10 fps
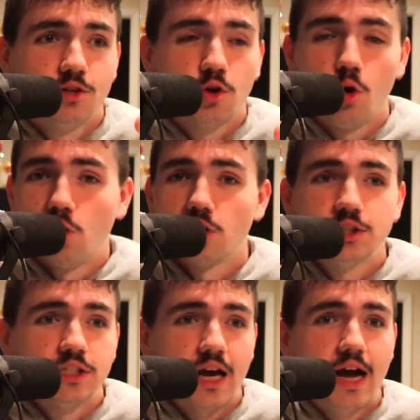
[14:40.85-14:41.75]

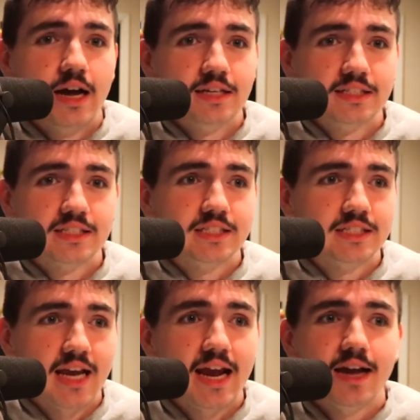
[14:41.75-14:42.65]
course on
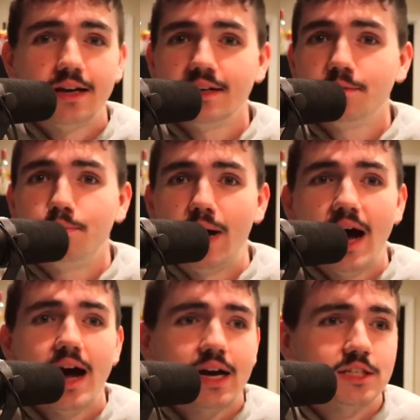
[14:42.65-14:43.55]

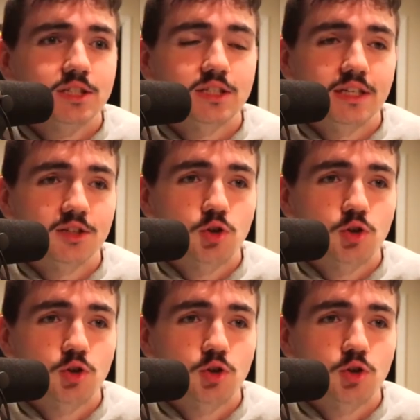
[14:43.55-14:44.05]
Sandbox,